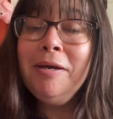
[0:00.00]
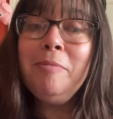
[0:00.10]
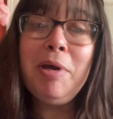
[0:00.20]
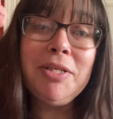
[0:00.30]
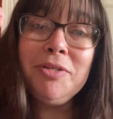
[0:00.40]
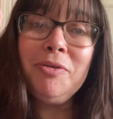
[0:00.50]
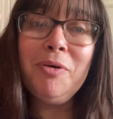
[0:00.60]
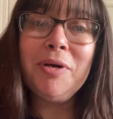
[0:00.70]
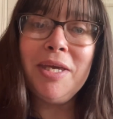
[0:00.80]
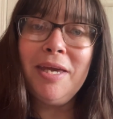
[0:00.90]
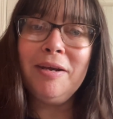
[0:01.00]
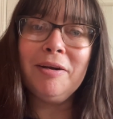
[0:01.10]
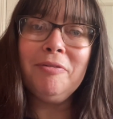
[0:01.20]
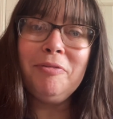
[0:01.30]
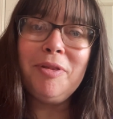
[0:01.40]
Pastor Lori
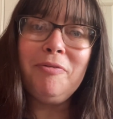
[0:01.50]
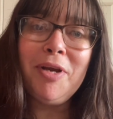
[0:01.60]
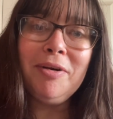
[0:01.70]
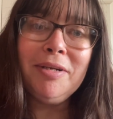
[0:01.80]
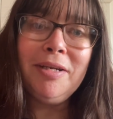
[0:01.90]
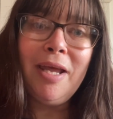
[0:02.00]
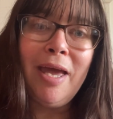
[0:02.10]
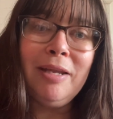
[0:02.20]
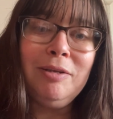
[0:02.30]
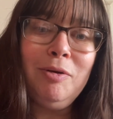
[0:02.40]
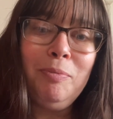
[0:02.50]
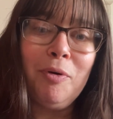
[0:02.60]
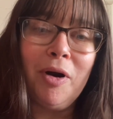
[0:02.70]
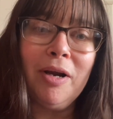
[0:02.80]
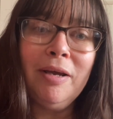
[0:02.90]
here from the Fairton and
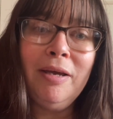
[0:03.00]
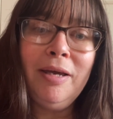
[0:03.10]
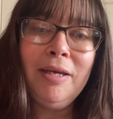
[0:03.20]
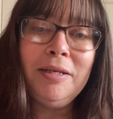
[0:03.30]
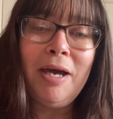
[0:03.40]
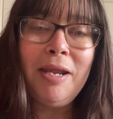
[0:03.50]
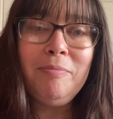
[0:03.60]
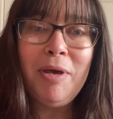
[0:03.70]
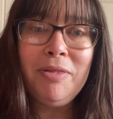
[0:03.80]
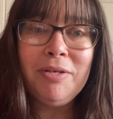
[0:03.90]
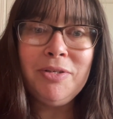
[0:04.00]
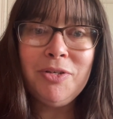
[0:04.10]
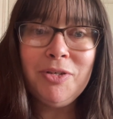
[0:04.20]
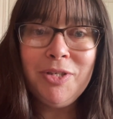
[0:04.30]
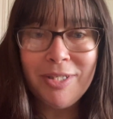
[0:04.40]
Newport United Methodist
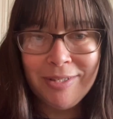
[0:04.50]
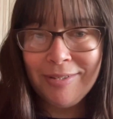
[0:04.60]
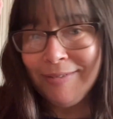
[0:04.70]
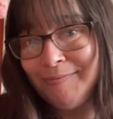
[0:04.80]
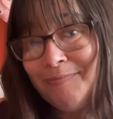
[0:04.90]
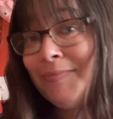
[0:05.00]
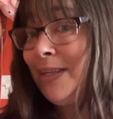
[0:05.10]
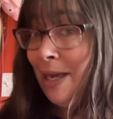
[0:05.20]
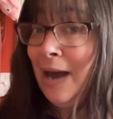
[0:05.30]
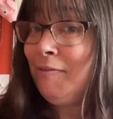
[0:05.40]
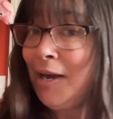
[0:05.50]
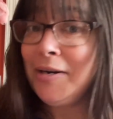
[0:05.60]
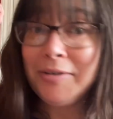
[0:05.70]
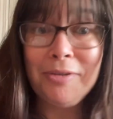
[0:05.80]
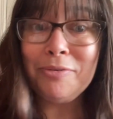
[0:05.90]
Churches. I've got
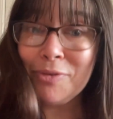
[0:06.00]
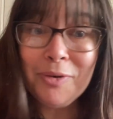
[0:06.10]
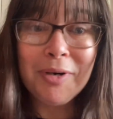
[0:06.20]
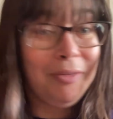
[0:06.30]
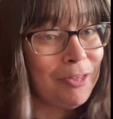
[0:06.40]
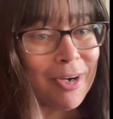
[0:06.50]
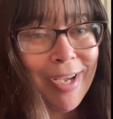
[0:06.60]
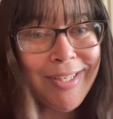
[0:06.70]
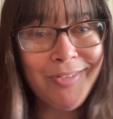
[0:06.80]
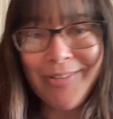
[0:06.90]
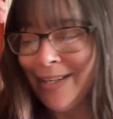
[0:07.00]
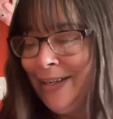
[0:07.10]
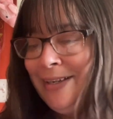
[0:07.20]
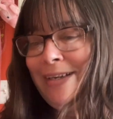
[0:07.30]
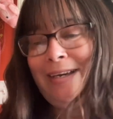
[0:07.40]
another story for us.
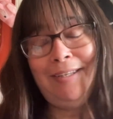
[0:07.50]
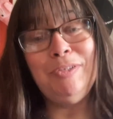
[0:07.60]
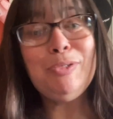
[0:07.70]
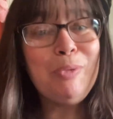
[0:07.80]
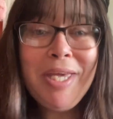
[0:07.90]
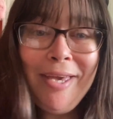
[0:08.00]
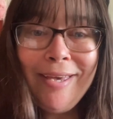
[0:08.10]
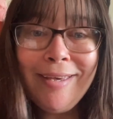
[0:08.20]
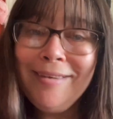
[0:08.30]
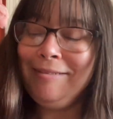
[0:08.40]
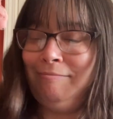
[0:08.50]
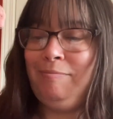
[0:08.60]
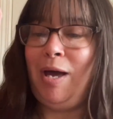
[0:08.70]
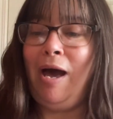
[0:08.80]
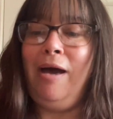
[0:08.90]
This week,
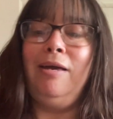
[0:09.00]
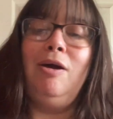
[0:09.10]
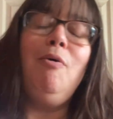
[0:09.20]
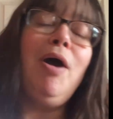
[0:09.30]
I go